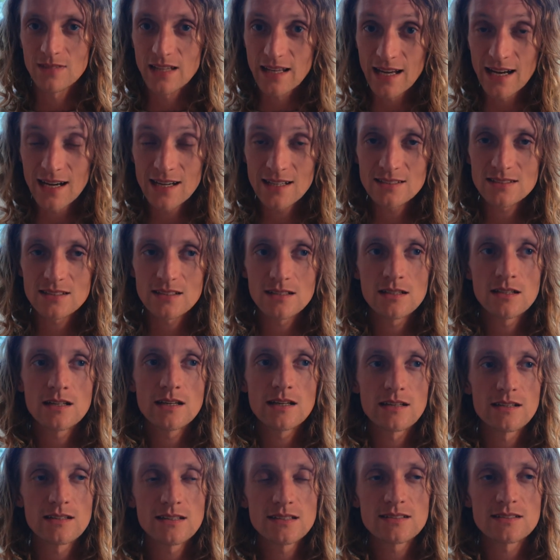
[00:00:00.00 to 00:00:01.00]
Gaza,
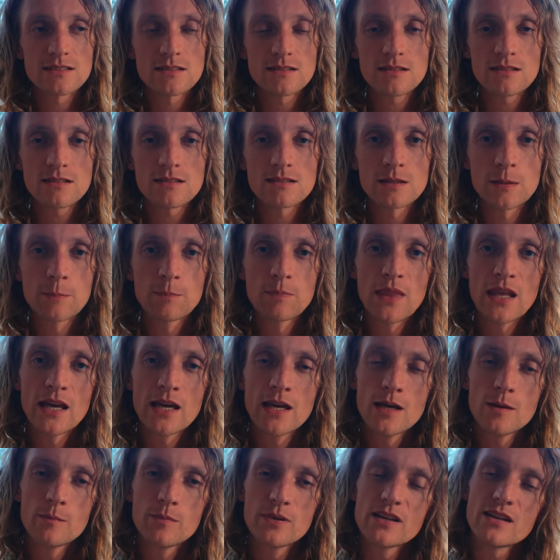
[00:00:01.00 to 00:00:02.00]
it isn't,
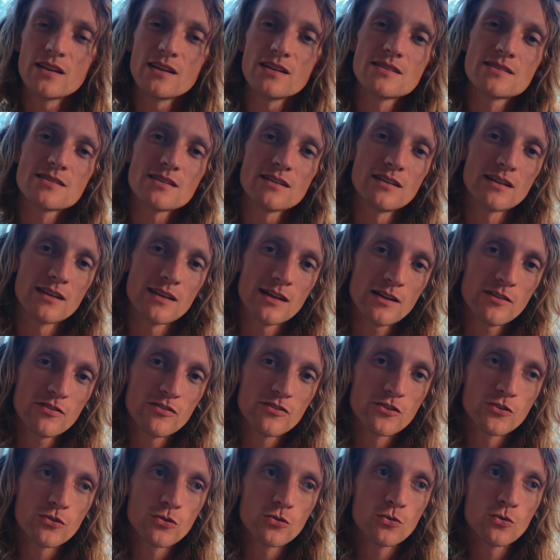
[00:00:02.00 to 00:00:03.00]
but it's
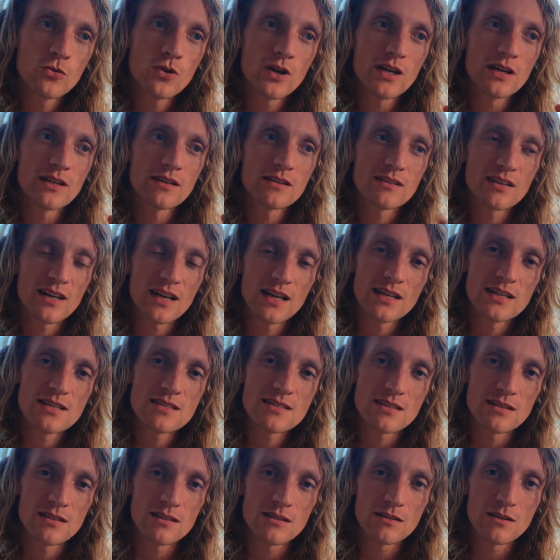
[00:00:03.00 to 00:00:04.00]
enough to
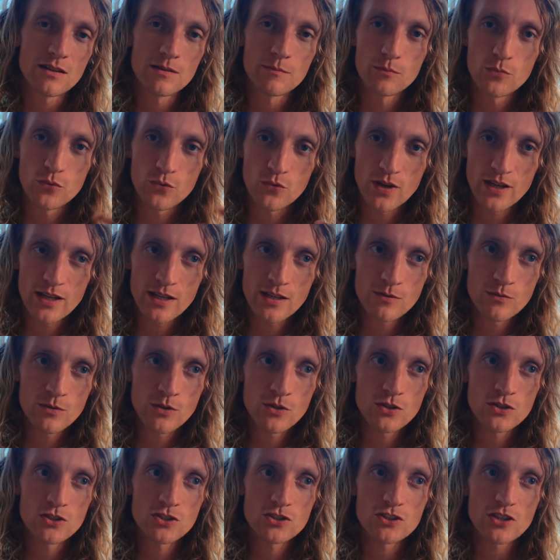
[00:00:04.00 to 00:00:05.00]
entice and
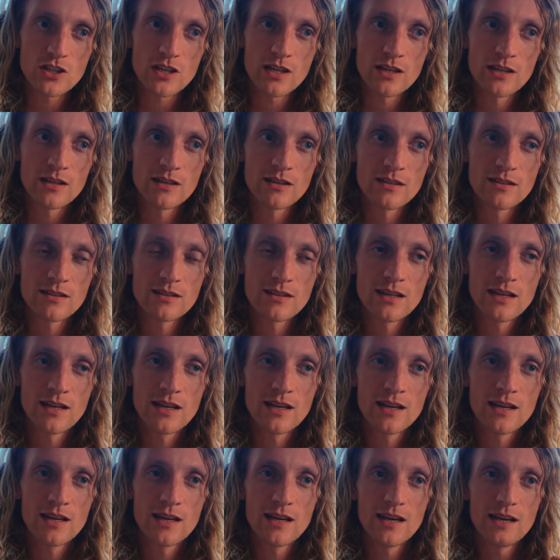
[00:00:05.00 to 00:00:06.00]
brainwash and
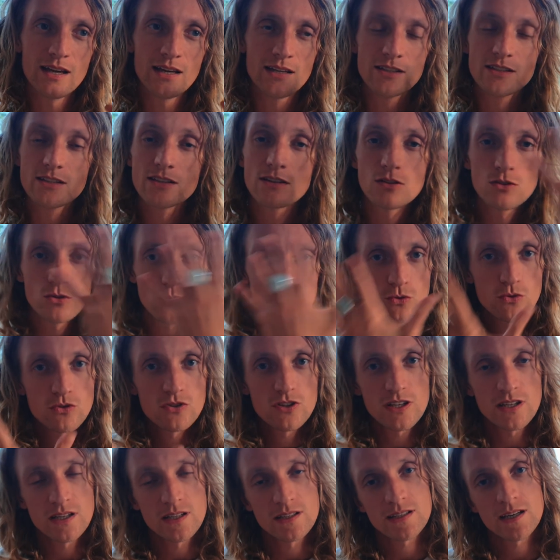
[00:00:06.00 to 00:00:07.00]

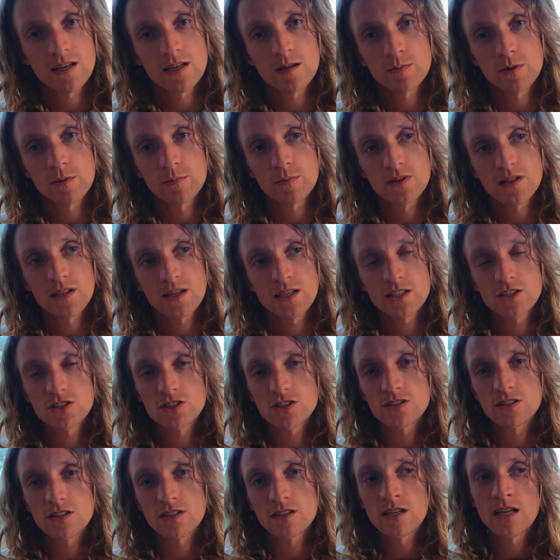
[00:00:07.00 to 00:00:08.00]
delude an entire
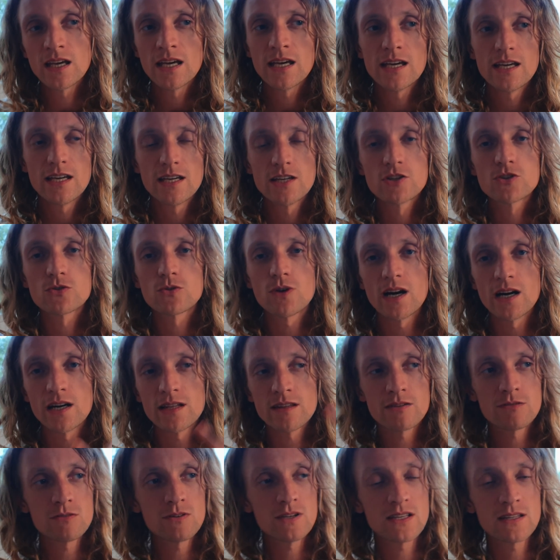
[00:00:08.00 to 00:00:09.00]
population into
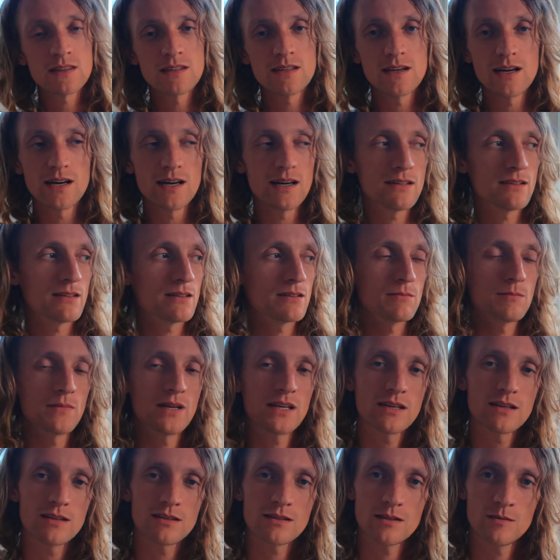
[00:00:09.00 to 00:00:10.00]
othering the other and
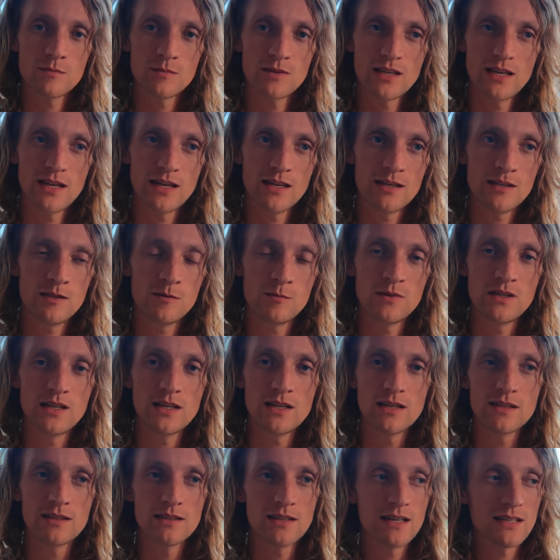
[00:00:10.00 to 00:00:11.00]
making them the enemy,
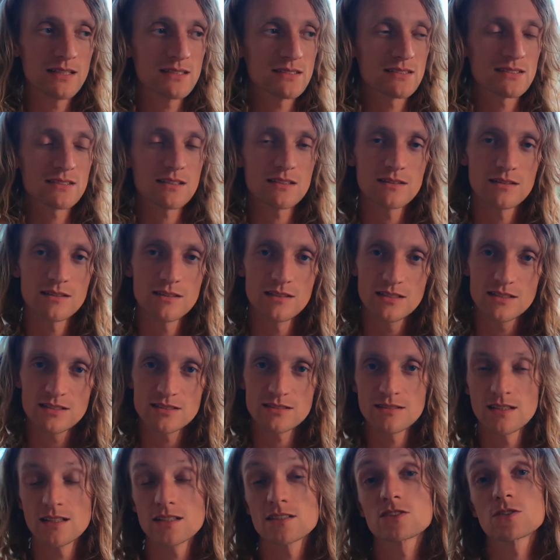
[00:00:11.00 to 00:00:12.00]
and
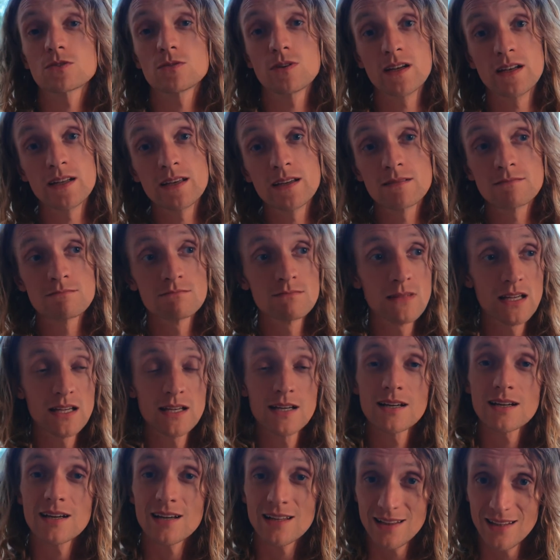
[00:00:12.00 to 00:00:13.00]
thus creating
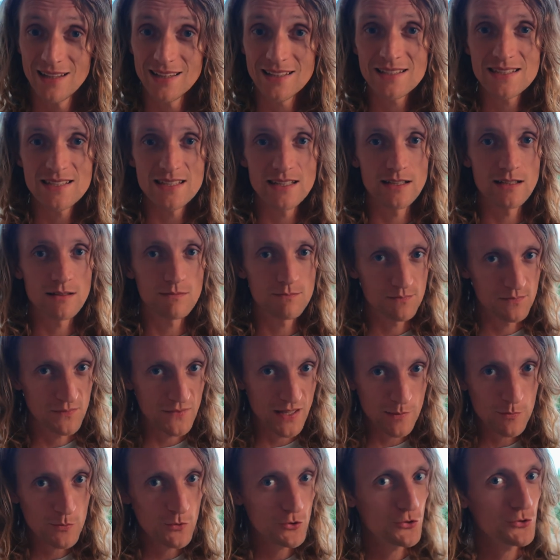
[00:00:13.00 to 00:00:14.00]
cleansing.
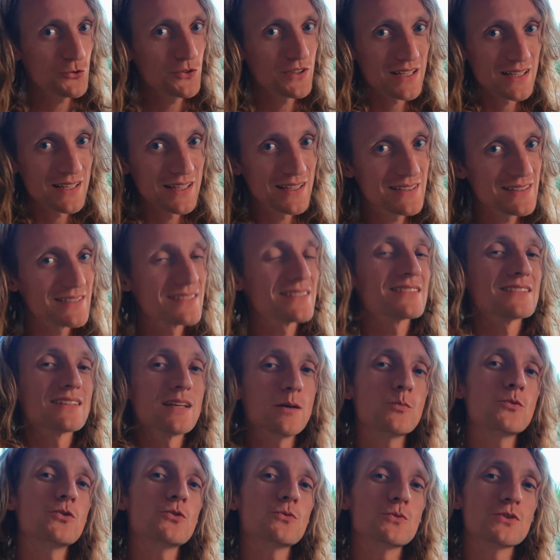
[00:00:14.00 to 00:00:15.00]
Neptune cleanses,
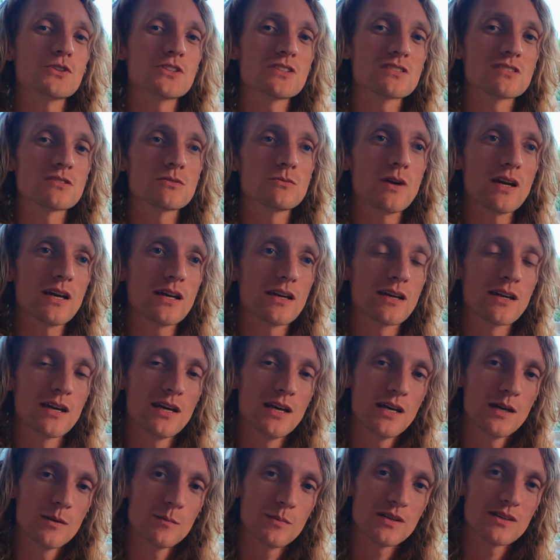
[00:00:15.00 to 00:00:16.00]
Neptune washes away,
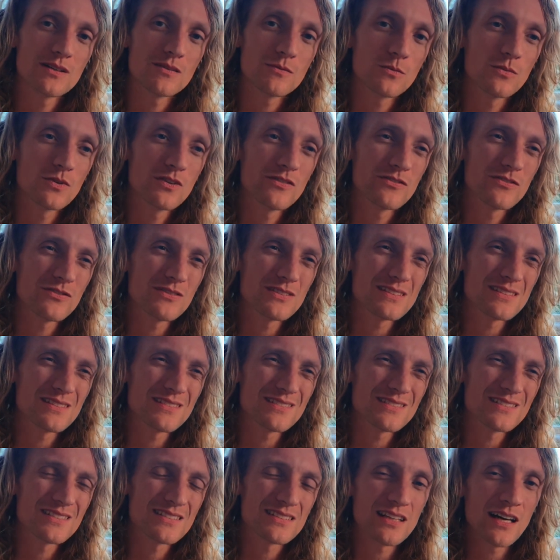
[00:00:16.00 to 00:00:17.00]
but with
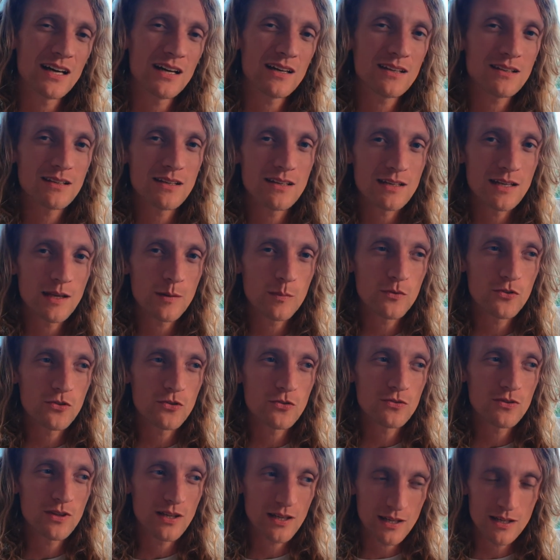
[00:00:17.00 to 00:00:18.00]
Saturn and
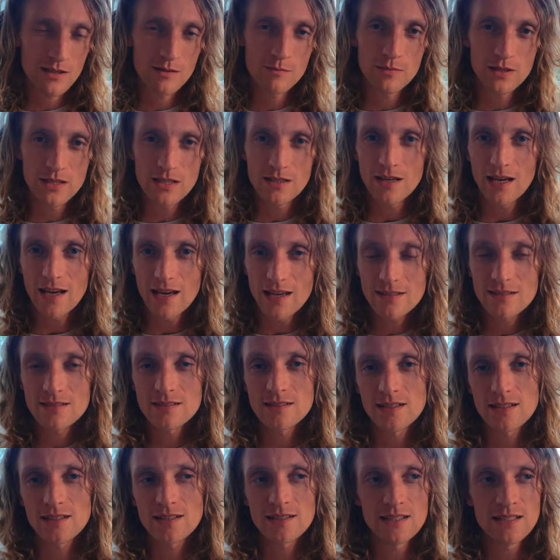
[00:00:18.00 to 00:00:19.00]
Neptune there can be
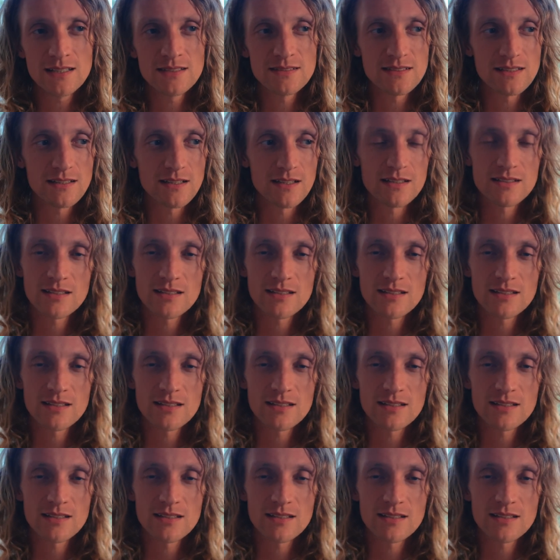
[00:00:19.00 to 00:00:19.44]
ethnic cleansing.